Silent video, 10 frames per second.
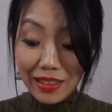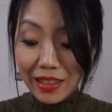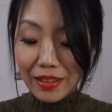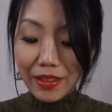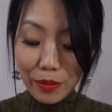
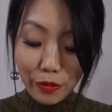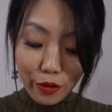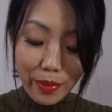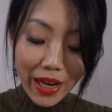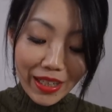get them
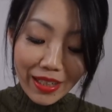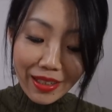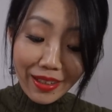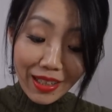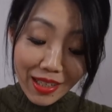for my
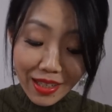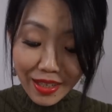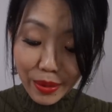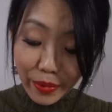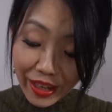niece
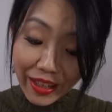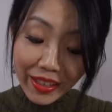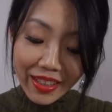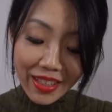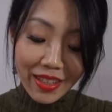as well
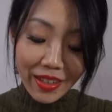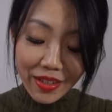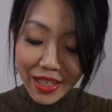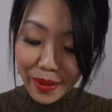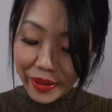because they're
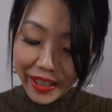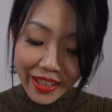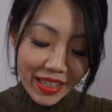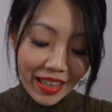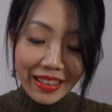
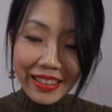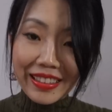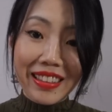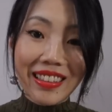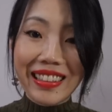siblings
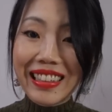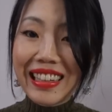and